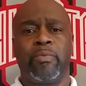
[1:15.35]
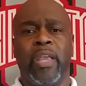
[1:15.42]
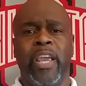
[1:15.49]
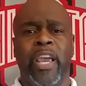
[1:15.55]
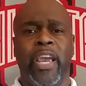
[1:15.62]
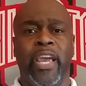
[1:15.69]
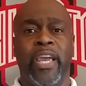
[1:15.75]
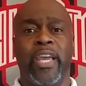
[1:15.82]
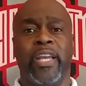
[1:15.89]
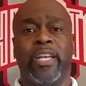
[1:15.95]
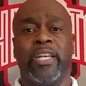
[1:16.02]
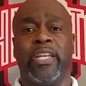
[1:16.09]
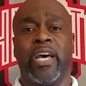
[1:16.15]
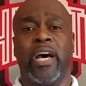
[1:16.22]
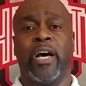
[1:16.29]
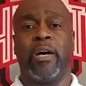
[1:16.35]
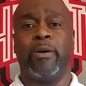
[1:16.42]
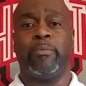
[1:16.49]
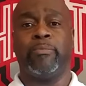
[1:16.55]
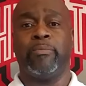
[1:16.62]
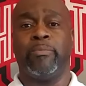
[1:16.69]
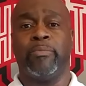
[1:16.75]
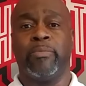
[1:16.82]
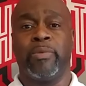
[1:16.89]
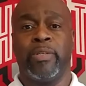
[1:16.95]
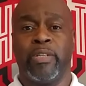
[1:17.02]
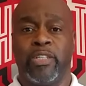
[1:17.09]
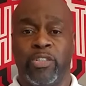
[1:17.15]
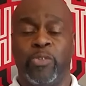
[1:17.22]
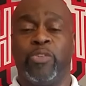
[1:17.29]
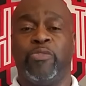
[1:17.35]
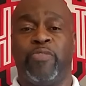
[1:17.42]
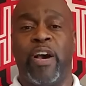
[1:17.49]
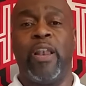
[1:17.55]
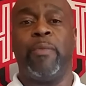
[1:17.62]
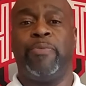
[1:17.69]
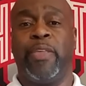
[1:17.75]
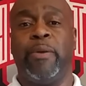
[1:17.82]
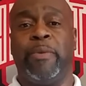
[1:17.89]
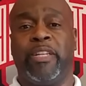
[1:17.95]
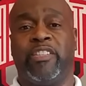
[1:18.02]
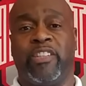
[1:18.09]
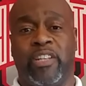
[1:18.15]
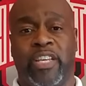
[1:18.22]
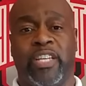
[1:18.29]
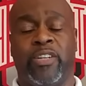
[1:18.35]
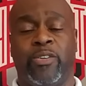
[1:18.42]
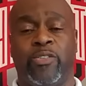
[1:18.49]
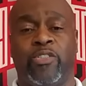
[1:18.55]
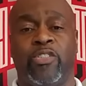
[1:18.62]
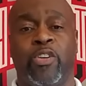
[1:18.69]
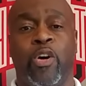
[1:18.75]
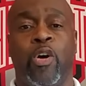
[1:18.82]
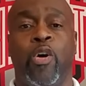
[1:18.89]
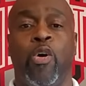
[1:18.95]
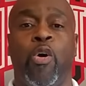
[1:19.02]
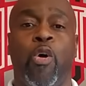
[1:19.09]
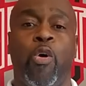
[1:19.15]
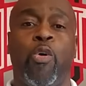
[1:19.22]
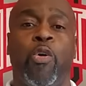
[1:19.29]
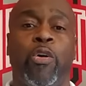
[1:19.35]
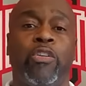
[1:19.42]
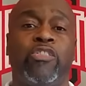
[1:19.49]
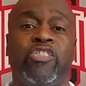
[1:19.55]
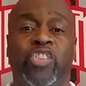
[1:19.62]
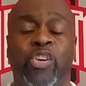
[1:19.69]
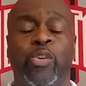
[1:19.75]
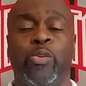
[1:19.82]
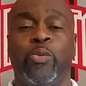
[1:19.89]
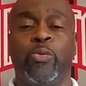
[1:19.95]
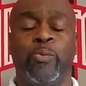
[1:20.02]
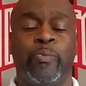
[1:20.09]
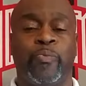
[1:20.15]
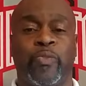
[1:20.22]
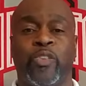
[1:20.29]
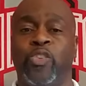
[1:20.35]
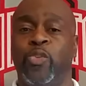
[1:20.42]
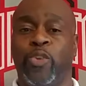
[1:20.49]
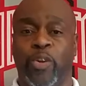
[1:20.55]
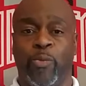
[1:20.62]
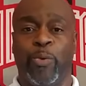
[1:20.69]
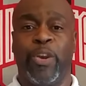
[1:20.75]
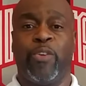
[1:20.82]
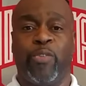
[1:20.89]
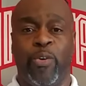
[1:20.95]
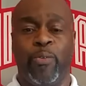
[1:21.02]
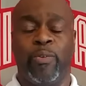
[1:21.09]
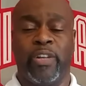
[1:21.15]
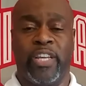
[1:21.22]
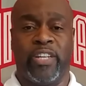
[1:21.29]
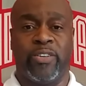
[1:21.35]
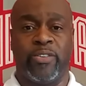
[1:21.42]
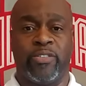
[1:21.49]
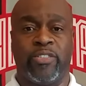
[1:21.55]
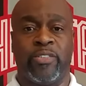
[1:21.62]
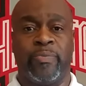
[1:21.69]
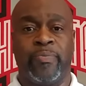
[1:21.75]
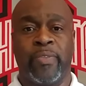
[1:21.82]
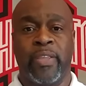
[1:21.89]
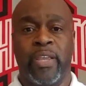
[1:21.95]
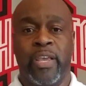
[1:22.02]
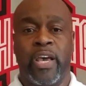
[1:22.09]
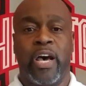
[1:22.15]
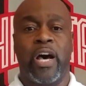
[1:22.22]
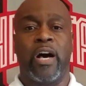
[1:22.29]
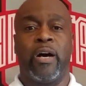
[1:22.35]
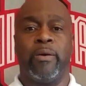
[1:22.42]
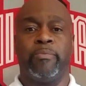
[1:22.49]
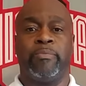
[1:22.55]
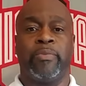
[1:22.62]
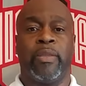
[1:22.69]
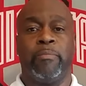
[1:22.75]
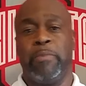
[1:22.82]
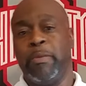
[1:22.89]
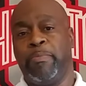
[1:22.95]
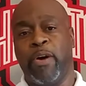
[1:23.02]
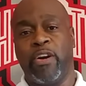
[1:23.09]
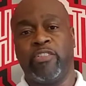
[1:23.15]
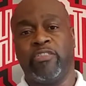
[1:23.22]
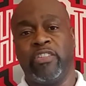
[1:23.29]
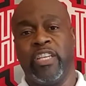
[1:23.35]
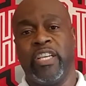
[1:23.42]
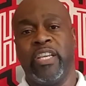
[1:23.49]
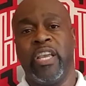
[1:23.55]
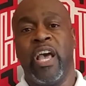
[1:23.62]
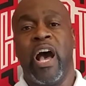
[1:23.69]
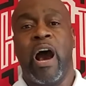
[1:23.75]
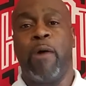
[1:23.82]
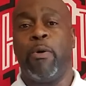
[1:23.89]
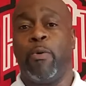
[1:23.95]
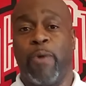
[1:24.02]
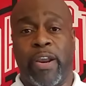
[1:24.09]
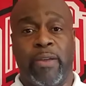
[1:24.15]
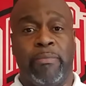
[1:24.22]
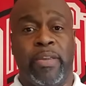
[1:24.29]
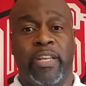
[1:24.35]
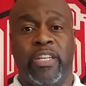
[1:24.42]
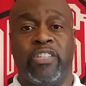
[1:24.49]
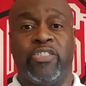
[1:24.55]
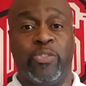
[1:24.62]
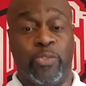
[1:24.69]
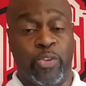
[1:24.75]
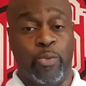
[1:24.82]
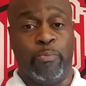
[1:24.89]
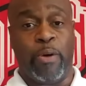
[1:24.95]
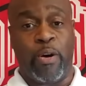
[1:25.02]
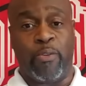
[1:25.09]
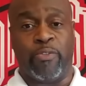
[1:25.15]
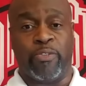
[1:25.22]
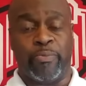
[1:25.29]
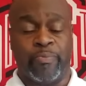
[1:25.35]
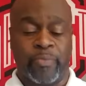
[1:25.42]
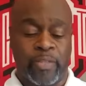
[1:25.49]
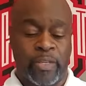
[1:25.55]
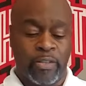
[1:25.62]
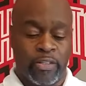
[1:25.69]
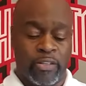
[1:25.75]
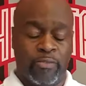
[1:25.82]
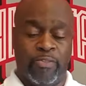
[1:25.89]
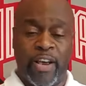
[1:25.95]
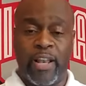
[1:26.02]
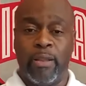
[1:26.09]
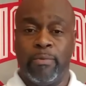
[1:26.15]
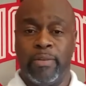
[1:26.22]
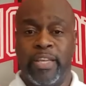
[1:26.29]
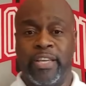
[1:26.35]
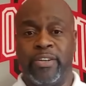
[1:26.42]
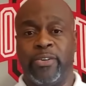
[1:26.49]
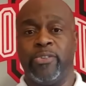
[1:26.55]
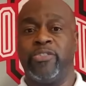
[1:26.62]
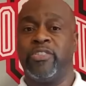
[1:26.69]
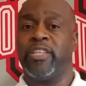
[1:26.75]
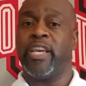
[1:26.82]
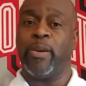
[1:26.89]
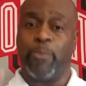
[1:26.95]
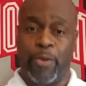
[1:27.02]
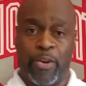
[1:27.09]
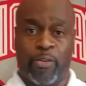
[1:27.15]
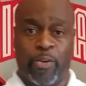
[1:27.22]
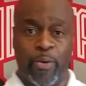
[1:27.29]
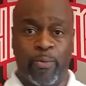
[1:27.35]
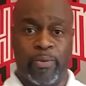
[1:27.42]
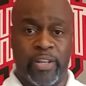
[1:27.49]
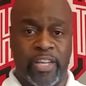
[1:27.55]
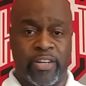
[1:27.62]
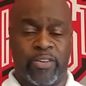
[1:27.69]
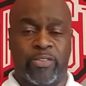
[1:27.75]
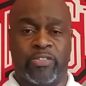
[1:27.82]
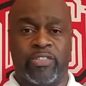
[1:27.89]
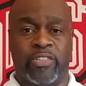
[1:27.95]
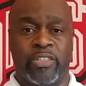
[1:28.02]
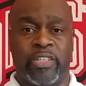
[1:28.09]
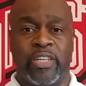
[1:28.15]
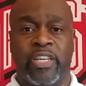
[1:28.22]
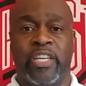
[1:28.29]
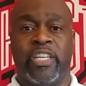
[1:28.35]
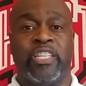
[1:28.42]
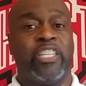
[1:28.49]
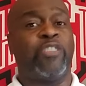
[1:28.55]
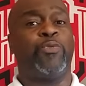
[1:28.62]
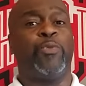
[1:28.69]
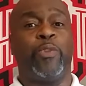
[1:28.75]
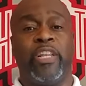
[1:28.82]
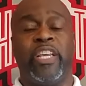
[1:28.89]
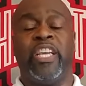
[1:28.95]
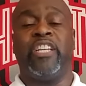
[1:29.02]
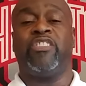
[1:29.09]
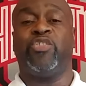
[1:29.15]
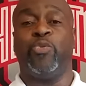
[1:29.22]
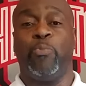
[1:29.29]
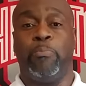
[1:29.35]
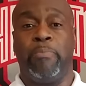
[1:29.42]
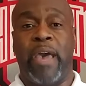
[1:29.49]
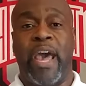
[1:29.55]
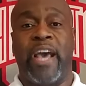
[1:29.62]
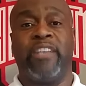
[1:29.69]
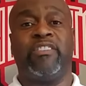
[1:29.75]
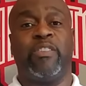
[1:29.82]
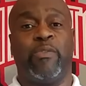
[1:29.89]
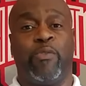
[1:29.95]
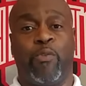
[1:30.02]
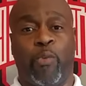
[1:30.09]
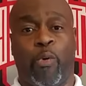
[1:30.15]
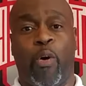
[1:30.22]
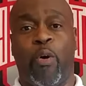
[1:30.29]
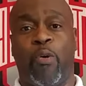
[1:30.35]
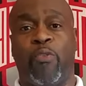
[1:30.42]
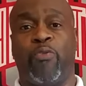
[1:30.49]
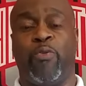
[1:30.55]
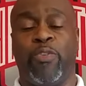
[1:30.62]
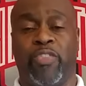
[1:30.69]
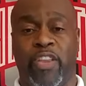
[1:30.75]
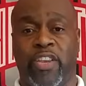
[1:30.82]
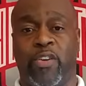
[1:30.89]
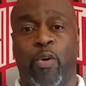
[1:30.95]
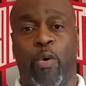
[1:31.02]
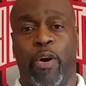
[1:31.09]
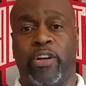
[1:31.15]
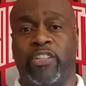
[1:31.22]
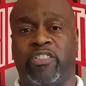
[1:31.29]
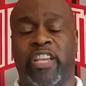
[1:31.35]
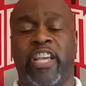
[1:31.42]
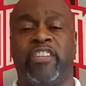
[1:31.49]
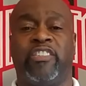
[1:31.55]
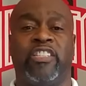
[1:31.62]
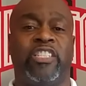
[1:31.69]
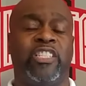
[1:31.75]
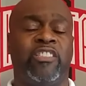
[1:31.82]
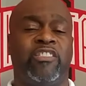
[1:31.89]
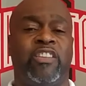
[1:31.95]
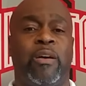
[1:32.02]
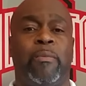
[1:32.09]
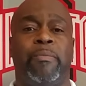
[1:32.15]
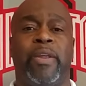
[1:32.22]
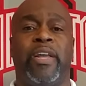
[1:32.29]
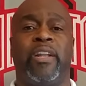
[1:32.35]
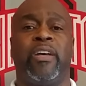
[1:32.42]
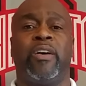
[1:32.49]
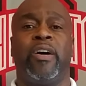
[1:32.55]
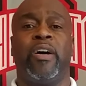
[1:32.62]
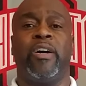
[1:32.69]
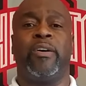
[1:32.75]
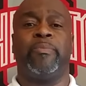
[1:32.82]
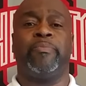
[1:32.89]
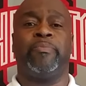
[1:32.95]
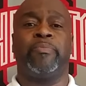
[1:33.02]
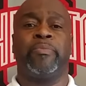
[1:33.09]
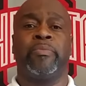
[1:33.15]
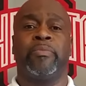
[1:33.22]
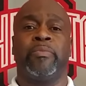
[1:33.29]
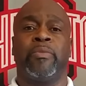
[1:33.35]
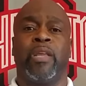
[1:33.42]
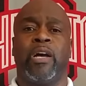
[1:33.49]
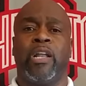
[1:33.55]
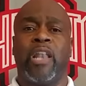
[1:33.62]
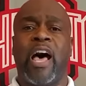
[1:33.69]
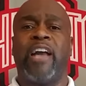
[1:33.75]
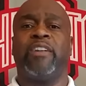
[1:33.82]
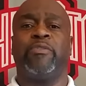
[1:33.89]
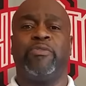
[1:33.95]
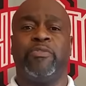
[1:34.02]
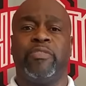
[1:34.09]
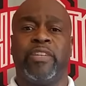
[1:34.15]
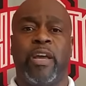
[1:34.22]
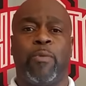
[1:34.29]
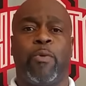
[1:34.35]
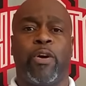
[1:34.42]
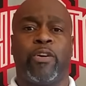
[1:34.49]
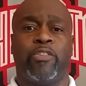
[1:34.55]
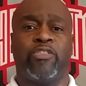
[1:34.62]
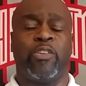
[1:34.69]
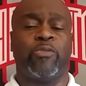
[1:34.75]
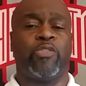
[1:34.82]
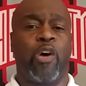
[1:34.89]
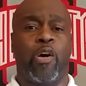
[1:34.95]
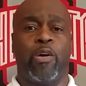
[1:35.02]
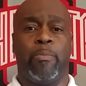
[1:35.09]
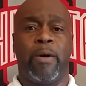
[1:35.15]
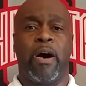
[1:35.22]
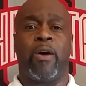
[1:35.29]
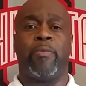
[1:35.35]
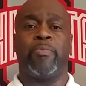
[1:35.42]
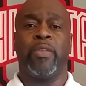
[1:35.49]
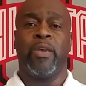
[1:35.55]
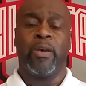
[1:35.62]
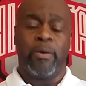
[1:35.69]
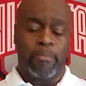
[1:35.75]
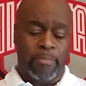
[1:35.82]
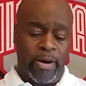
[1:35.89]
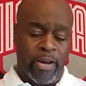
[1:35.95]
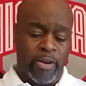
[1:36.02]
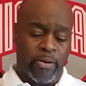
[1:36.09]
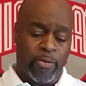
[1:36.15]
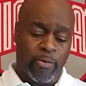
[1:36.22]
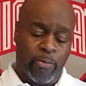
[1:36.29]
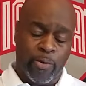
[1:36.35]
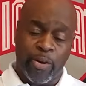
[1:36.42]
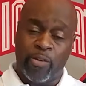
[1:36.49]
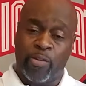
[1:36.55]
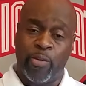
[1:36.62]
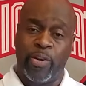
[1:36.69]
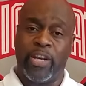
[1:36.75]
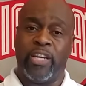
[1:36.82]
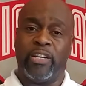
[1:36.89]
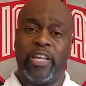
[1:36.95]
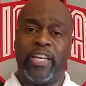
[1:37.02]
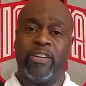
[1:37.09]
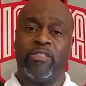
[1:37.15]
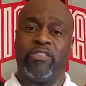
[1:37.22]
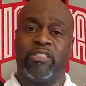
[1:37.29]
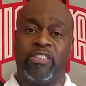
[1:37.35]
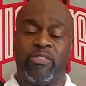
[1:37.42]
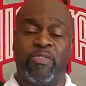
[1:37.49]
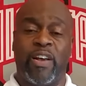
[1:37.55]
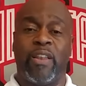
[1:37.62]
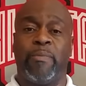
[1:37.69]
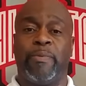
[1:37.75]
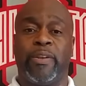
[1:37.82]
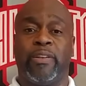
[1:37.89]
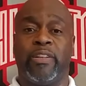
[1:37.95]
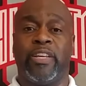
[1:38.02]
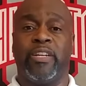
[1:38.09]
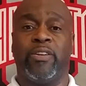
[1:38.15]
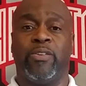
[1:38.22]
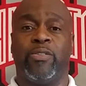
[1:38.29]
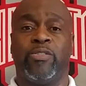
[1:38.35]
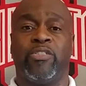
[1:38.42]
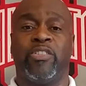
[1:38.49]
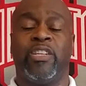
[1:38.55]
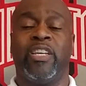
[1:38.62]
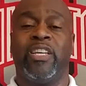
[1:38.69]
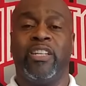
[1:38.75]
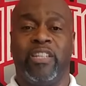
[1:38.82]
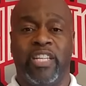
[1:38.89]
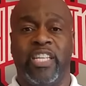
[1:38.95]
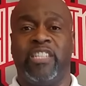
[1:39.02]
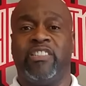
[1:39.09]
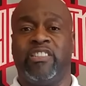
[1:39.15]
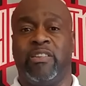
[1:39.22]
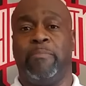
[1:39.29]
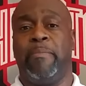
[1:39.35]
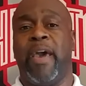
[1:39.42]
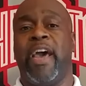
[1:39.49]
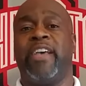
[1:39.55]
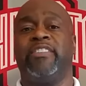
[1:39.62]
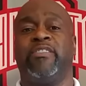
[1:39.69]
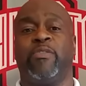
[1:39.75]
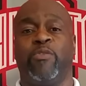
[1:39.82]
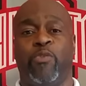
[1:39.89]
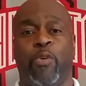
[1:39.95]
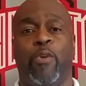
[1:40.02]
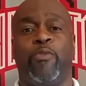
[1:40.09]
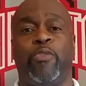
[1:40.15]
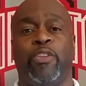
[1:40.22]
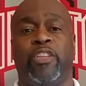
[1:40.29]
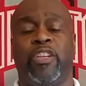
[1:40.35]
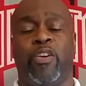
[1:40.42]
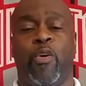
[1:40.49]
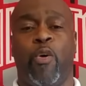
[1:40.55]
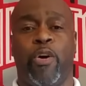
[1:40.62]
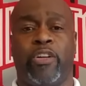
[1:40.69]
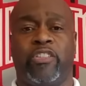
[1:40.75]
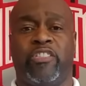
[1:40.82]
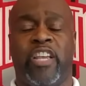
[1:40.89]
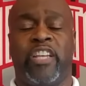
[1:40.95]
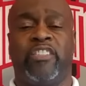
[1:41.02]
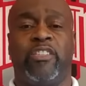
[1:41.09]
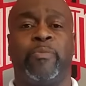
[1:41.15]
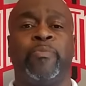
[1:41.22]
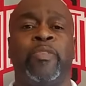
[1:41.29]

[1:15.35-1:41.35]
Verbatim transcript: and um, you develop them into leaders, or two, you can recruit leaders. Um, me personally, I would recommend that you do both. Develop leaders and recruit leaders. This will lead to massive growth within your organization. It's something that uh, um, a lot of networkers don't talk about, but recruiting leaders and developing leaders leads to massive growth within your organization.